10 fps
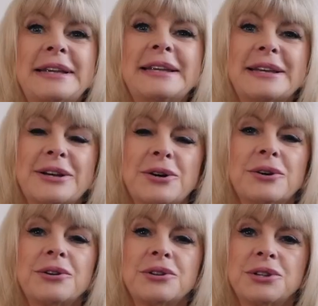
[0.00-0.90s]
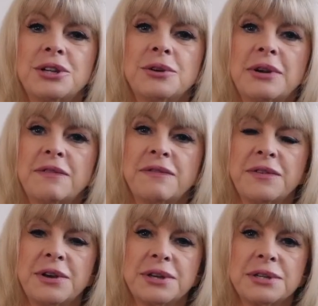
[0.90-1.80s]
you got to do it
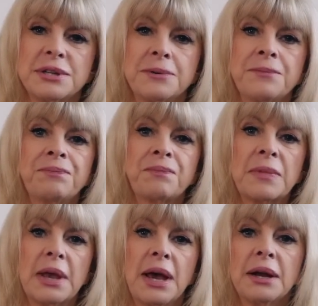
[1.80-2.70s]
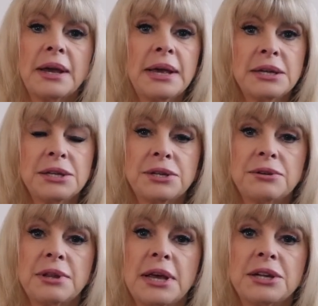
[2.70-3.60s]
first. And I had to
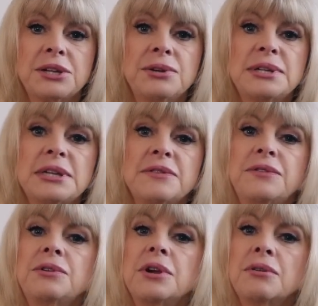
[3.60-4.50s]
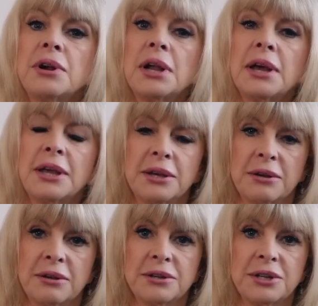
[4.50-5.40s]
do that too. See, if you don't like
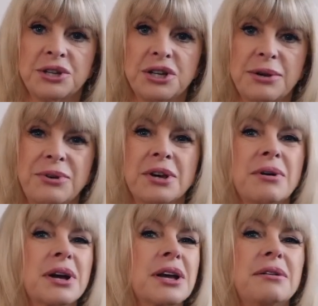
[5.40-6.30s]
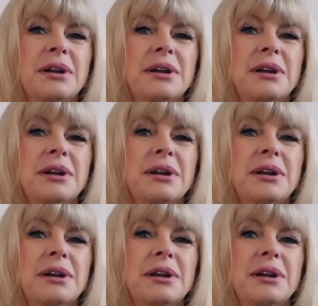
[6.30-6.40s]
going to the gym and you go, I'll go